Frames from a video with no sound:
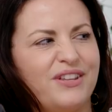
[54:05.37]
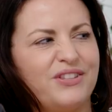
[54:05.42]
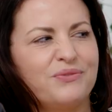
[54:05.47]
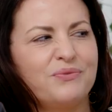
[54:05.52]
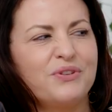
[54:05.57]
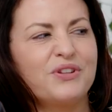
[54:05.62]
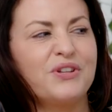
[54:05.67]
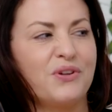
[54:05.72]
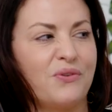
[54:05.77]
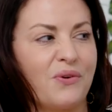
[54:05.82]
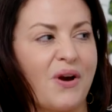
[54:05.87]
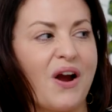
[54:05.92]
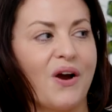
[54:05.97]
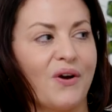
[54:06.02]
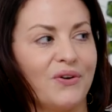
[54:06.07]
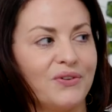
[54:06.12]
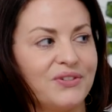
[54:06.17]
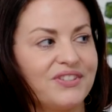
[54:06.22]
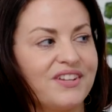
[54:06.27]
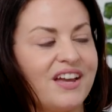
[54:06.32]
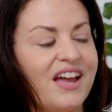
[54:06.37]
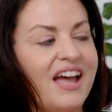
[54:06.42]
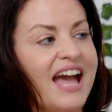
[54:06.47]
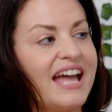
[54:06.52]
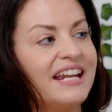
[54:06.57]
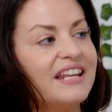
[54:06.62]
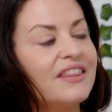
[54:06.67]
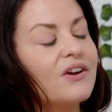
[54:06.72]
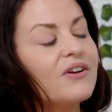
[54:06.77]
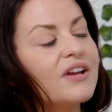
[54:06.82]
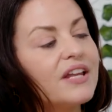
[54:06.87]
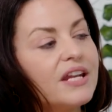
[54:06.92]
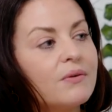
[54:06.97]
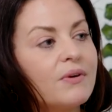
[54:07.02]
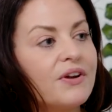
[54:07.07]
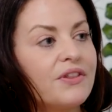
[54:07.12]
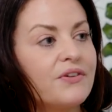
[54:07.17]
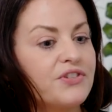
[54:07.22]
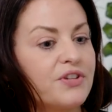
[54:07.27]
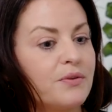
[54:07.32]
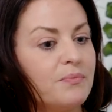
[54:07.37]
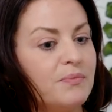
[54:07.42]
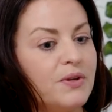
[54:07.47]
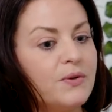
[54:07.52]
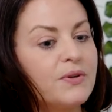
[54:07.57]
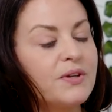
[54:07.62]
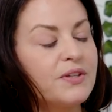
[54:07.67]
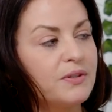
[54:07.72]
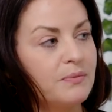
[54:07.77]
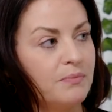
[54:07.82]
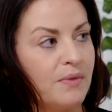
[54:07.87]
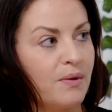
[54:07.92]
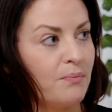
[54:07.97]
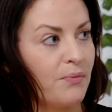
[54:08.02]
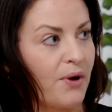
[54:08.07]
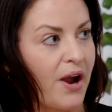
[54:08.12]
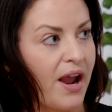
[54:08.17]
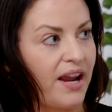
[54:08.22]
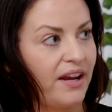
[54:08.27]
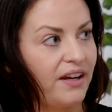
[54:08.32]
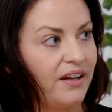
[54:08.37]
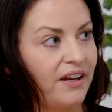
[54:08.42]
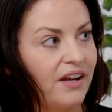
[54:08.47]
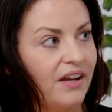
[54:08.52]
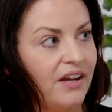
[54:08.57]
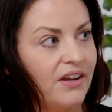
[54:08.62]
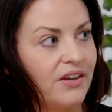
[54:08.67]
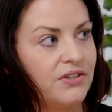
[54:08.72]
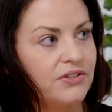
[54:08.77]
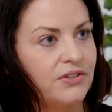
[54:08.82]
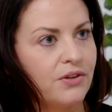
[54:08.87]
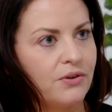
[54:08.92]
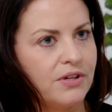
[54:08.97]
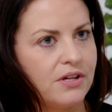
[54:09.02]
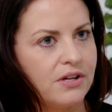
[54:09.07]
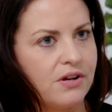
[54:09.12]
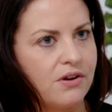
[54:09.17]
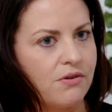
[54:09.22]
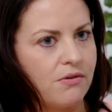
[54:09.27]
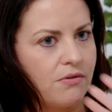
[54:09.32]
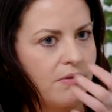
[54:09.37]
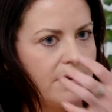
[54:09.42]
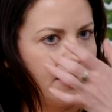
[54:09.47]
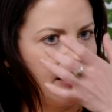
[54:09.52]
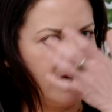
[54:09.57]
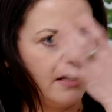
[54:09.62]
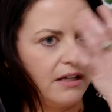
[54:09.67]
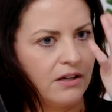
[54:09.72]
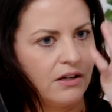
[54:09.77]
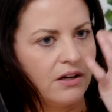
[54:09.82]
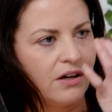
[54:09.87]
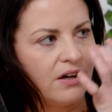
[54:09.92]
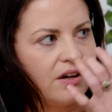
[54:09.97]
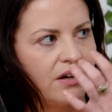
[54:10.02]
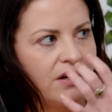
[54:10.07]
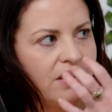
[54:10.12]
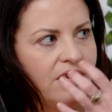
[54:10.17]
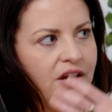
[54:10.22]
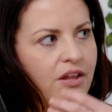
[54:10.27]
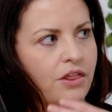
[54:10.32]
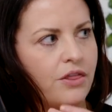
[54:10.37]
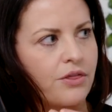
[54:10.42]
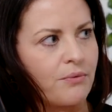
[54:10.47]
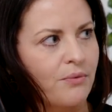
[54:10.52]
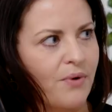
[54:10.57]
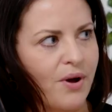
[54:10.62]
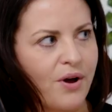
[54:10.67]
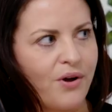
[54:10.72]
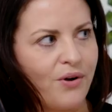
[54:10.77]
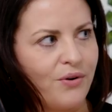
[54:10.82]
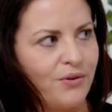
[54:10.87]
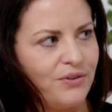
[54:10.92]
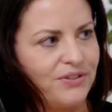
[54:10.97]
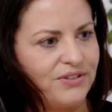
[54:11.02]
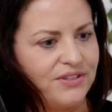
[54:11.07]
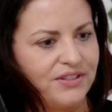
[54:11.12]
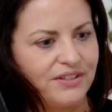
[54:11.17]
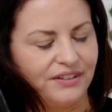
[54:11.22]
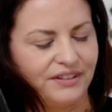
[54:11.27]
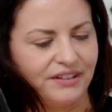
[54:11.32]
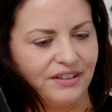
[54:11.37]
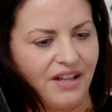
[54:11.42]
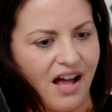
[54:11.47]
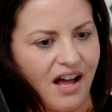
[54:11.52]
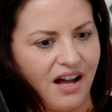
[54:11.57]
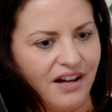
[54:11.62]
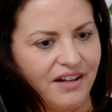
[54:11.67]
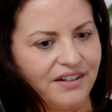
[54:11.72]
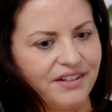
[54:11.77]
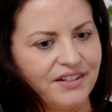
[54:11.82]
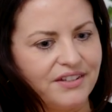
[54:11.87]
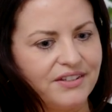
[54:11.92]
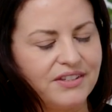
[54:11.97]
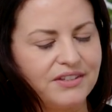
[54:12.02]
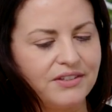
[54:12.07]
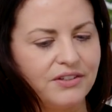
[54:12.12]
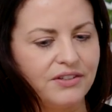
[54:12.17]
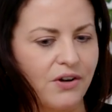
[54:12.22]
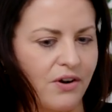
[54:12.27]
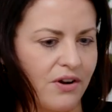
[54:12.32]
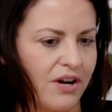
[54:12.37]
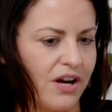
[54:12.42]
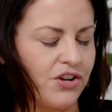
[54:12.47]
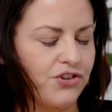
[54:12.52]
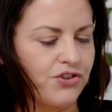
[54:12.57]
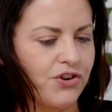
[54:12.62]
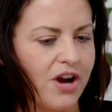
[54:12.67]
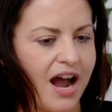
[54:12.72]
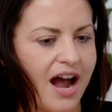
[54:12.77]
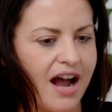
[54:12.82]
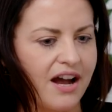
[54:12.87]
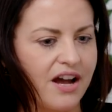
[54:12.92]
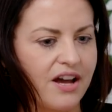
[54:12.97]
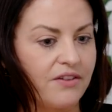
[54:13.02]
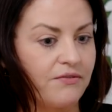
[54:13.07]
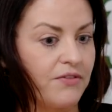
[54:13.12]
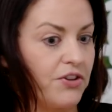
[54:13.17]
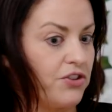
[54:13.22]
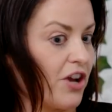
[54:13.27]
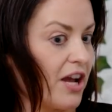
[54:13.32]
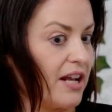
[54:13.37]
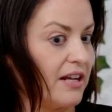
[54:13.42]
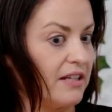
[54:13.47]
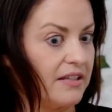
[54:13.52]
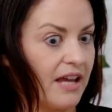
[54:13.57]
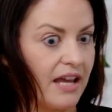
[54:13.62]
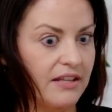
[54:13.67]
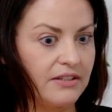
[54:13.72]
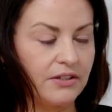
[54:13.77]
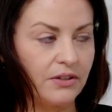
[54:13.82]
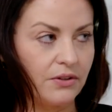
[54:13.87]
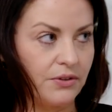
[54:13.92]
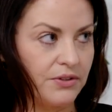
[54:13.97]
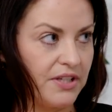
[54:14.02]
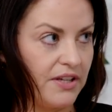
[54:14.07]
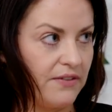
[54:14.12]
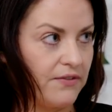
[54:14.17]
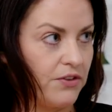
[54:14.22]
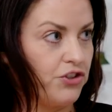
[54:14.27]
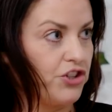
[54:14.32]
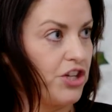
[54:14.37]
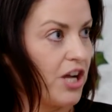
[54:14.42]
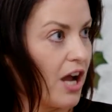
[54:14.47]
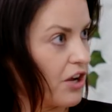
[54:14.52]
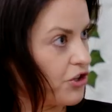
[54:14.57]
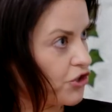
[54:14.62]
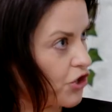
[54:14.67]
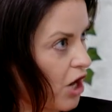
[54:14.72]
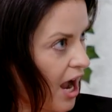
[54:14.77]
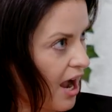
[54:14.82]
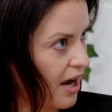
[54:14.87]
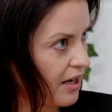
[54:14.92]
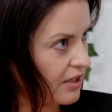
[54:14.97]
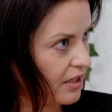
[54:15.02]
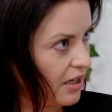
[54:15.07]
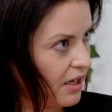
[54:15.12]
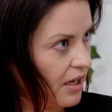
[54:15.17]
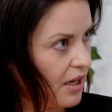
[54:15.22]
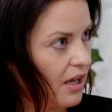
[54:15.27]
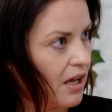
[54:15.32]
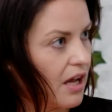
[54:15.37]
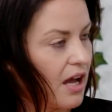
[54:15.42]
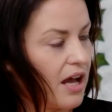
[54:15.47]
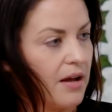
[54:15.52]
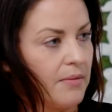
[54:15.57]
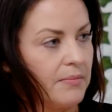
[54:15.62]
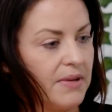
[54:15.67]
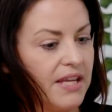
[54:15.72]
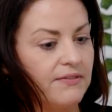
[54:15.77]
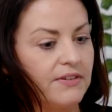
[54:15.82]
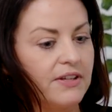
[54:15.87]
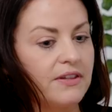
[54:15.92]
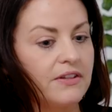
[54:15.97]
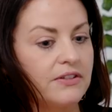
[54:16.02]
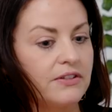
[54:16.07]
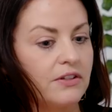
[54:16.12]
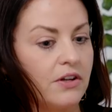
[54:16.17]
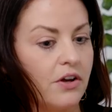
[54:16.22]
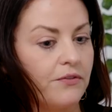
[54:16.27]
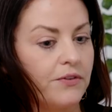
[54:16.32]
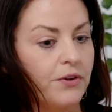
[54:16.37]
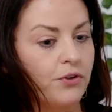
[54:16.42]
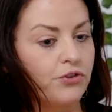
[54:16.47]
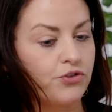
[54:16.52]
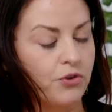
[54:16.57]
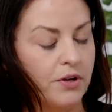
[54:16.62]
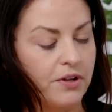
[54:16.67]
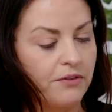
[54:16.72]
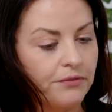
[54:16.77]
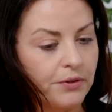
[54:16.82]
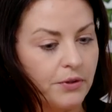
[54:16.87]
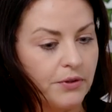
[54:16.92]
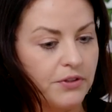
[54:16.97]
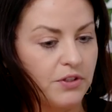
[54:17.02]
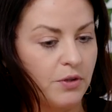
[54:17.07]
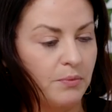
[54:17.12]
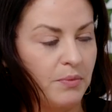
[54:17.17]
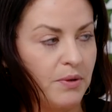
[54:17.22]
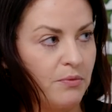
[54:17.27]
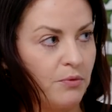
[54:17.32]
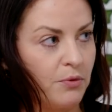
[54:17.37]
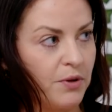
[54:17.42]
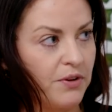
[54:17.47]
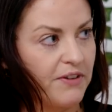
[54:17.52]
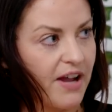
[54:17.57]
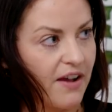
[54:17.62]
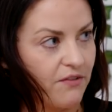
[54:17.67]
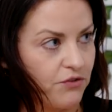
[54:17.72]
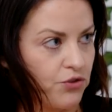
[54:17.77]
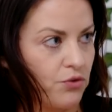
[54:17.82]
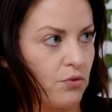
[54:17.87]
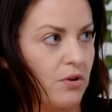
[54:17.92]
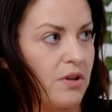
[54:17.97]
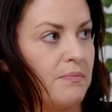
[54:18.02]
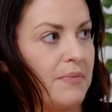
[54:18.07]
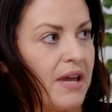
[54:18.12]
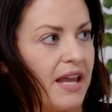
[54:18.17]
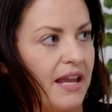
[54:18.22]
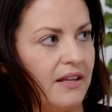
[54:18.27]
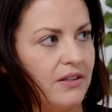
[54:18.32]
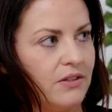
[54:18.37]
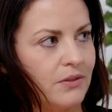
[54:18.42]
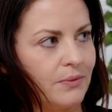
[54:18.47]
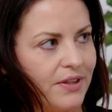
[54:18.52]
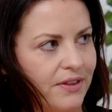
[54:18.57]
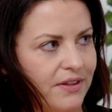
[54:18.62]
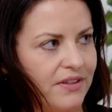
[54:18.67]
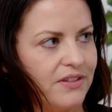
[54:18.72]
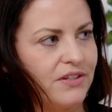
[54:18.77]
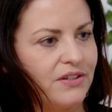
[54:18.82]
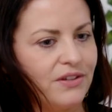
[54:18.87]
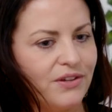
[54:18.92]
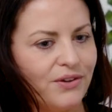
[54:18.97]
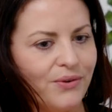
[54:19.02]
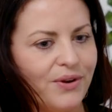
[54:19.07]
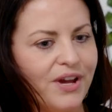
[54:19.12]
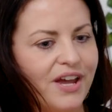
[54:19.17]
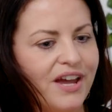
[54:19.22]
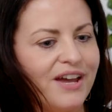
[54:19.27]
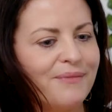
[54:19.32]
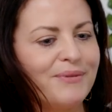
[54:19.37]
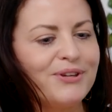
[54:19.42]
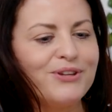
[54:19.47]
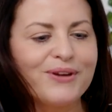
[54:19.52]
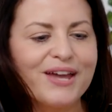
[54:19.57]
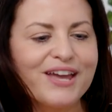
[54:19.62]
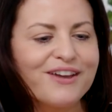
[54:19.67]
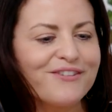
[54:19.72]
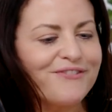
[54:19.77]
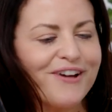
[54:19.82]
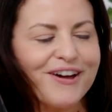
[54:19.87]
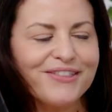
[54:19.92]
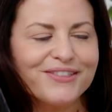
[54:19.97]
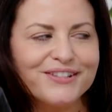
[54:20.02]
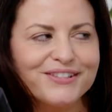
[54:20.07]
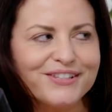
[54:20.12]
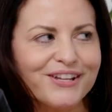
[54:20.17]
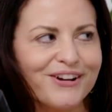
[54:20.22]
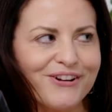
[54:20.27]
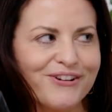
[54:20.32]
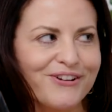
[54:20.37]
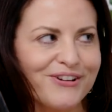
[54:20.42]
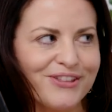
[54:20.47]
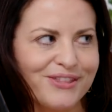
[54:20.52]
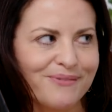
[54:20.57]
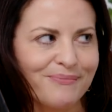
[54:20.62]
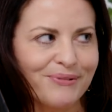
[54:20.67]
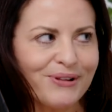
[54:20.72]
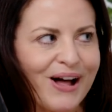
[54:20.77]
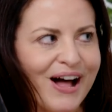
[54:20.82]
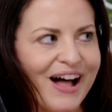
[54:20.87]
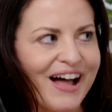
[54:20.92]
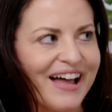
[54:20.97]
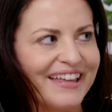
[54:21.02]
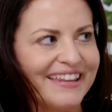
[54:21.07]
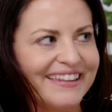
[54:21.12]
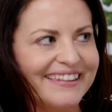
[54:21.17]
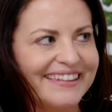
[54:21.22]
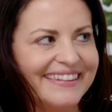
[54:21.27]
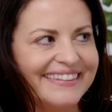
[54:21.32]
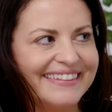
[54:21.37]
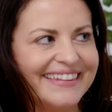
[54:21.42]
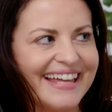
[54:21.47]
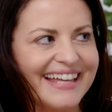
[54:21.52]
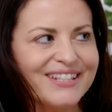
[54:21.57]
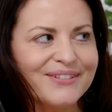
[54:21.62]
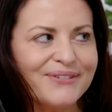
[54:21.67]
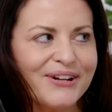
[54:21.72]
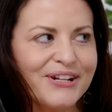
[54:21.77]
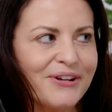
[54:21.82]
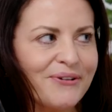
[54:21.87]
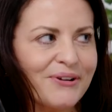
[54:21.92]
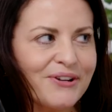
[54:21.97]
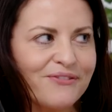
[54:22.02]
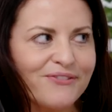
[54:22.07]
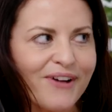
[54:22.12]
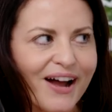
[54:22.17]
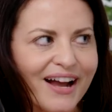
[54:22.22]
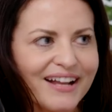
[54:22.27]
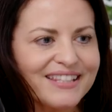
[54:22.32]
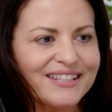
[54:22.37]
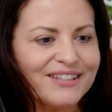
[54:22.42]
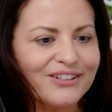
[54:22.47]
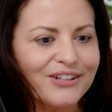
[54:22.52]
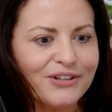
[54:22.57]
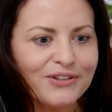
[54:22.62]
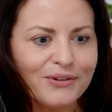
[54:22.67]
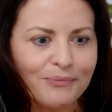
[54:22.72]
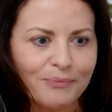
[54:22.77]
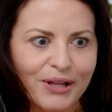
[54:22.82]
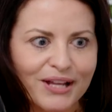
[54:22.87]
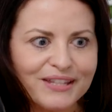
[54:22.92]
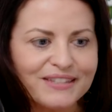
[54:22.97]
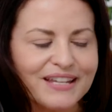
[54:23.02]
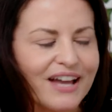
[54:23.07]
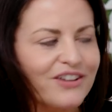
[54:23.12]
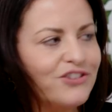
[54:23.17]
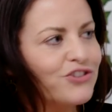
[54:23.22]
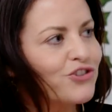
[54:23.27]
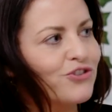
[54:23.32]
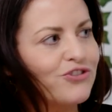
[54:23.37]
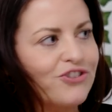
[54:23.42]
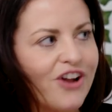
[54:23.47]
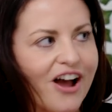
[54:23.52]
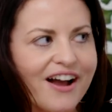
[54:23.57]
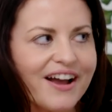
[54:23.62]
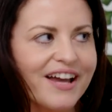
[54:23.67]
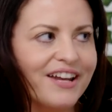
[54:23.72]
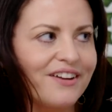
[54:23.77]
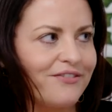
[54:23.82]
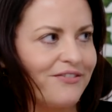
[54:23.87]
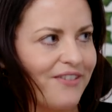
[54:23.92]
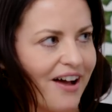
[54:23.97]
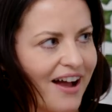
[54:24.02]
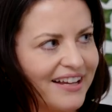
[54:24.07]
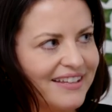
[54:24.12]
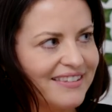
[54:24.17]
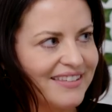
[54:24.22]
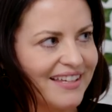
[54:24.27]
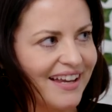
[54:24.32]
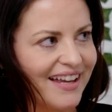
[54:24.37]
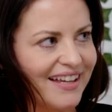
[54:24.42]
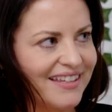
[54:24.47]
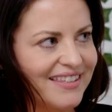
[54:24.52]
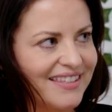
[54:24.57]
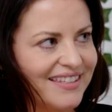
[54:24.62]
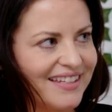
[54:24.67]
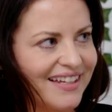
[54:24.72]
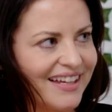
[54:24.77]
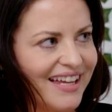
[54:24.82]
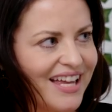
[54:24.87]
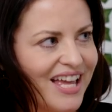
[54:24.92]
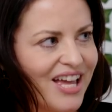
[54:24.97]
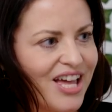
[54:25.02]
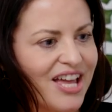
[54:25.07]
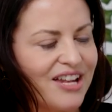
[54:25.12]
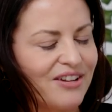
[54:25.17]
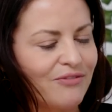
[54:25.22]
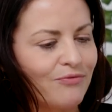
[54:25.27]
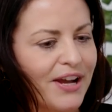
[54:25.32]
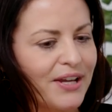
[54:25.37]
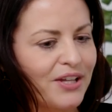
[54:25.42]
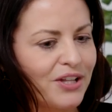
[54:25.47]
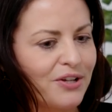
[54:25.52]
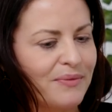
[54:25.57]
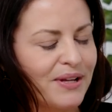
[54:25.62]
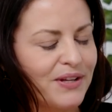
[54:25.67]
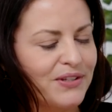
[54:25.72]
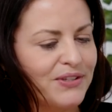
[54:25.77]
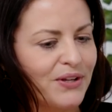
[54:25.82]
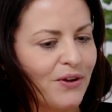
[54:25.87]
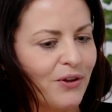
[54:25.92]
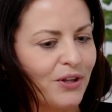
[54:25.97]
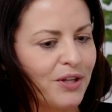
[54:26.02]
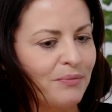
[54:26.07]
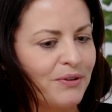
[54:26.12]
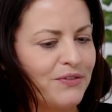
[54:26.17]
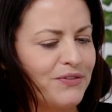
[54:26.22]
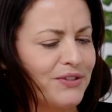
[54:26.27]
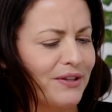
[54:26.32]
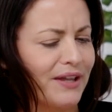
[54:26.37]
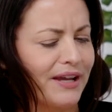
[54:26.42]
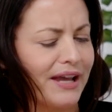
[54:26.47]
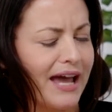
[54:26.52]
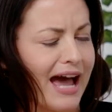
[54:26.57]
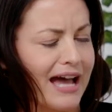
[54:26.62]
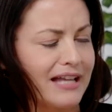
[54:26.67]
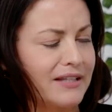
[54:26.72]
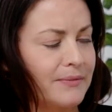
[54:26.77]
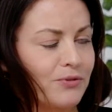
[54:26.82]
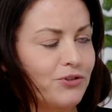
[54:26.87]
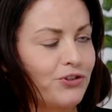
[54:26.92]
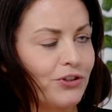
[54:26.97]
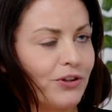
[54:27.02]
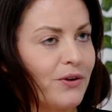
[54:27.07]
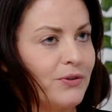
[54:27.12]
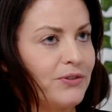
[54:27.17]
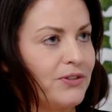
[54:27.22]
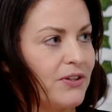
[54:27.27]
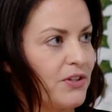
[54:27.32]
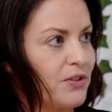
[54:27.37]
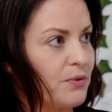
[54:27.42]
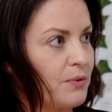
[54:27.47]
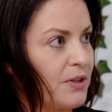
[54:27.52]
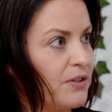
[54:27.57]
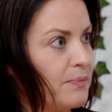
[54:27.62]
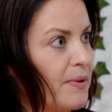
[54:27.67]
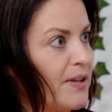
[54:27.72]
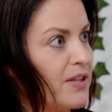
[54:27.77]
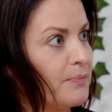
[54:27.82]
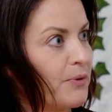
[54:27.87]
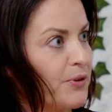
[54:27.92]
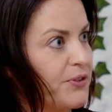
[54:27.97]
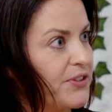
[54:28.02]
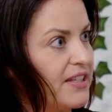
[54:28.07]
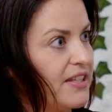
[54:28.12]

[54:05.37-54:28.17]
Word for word: Oof. It's really gross. Oof. And there, anywhere there's a mucous membrane. So, you know, here, throat, yeah. lungs, urinary tract, vagina and testicles, even G I tract, mm-hmm. um, even in the synovial joint fluid. So people even have joint pains with it too. But you can't find this sucker in the blood. That's why no one finds it. Look at a blood test. You're not going to find it. No. And regular medicine only believes in like aspergillosis when it's people